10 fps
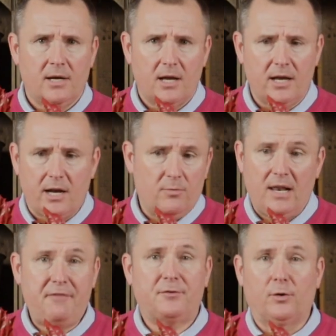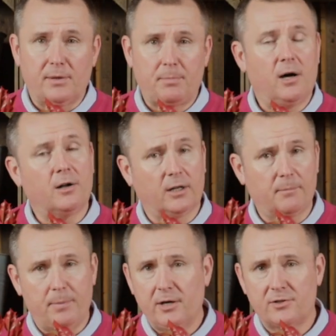left on the plant, and the
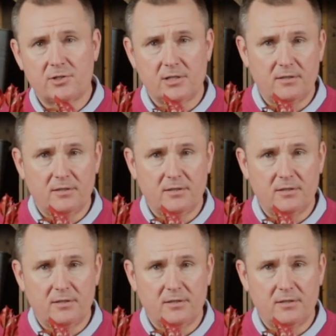birds,